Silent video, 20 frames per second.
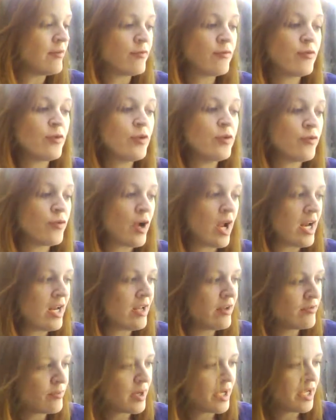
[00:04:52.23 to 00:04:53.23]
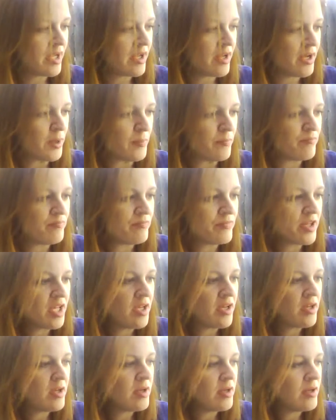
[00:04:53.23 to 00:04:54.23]
have fruit for any of my
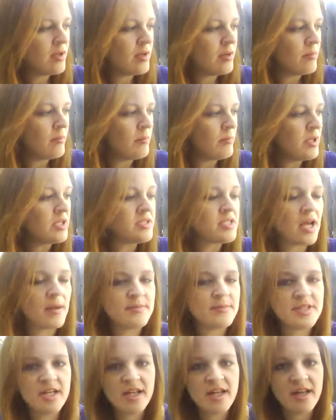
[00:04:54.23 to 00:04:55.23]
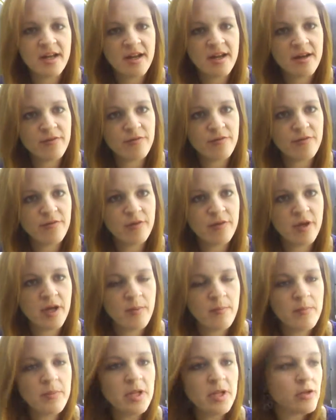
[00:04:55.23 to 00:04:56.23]
meal times, and I can have
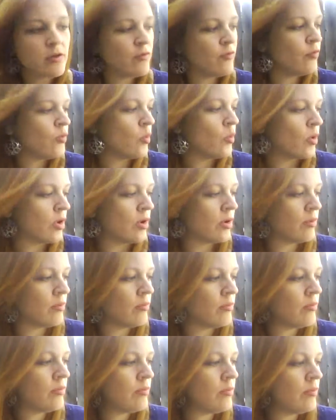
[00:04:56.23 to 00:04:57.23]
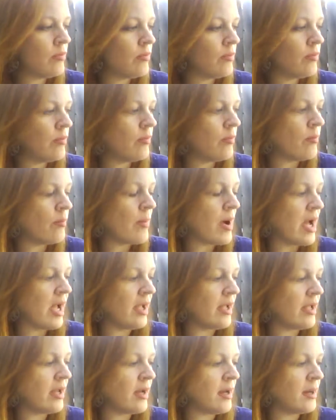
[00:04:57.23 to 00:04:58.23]
milk for
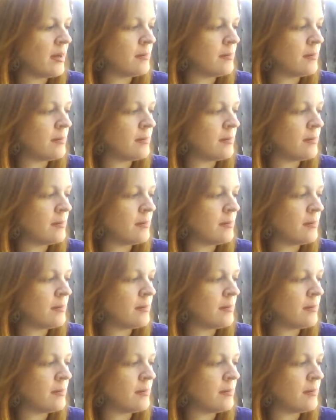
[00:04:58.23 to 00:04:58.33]
my